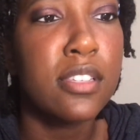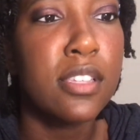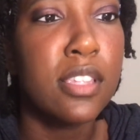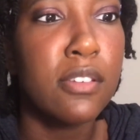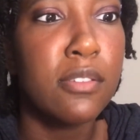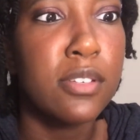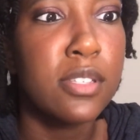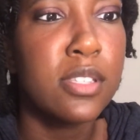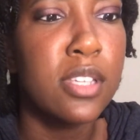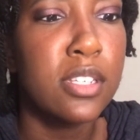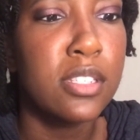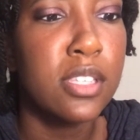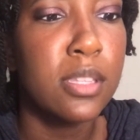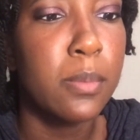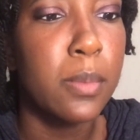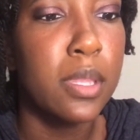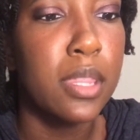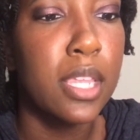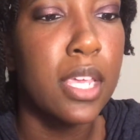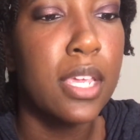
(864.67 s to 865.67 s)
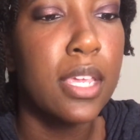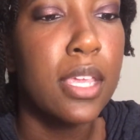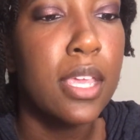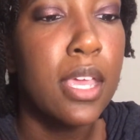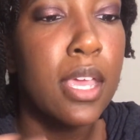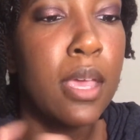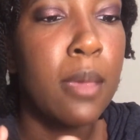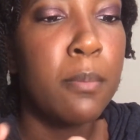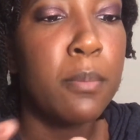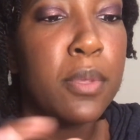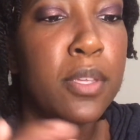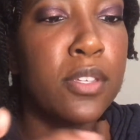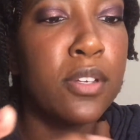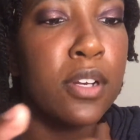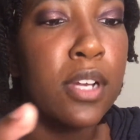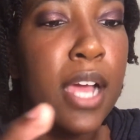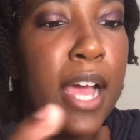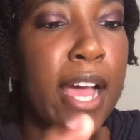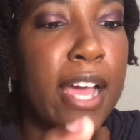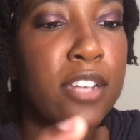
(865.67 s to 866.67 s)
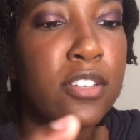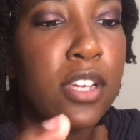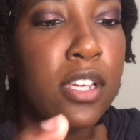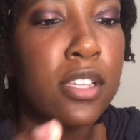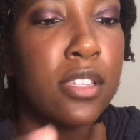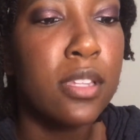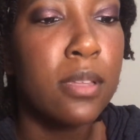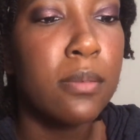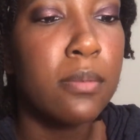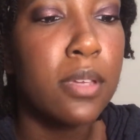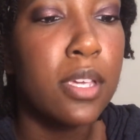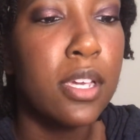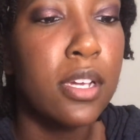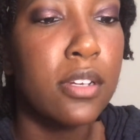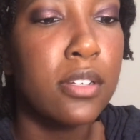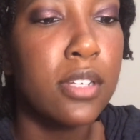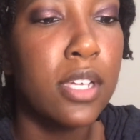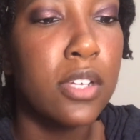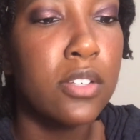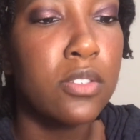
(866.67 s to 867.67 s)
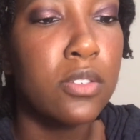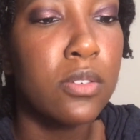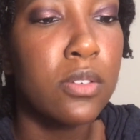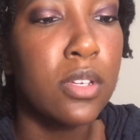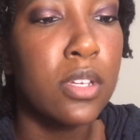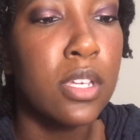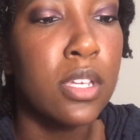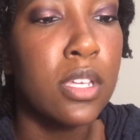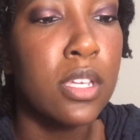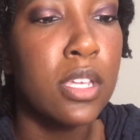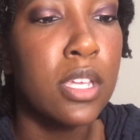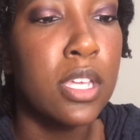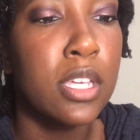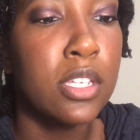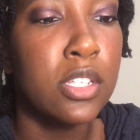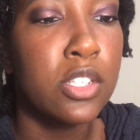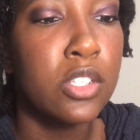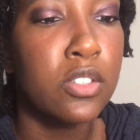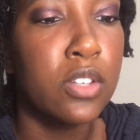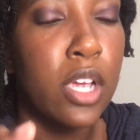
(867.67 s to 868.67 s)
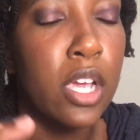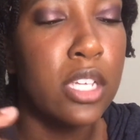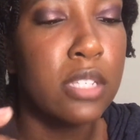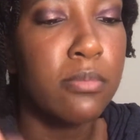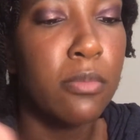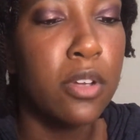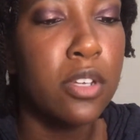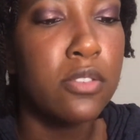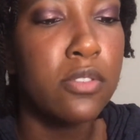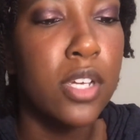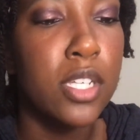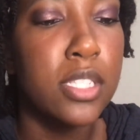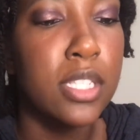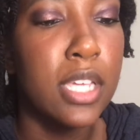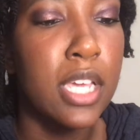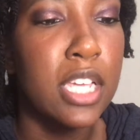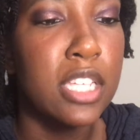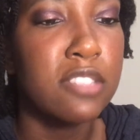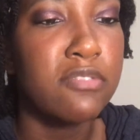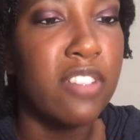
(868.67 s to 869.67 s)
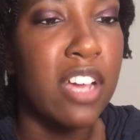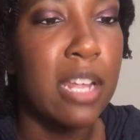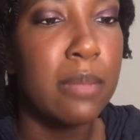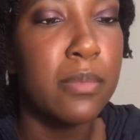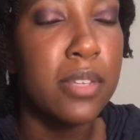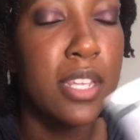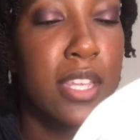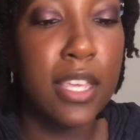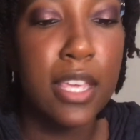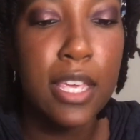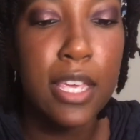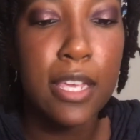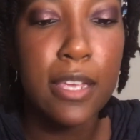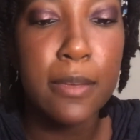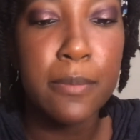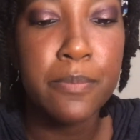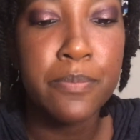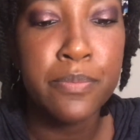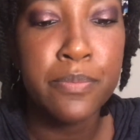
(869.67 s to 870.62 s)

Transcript: There were 6 of them, I think. These are Hydrate and Lip Care Natural Extracts Moisturizer, and it has vitamin E.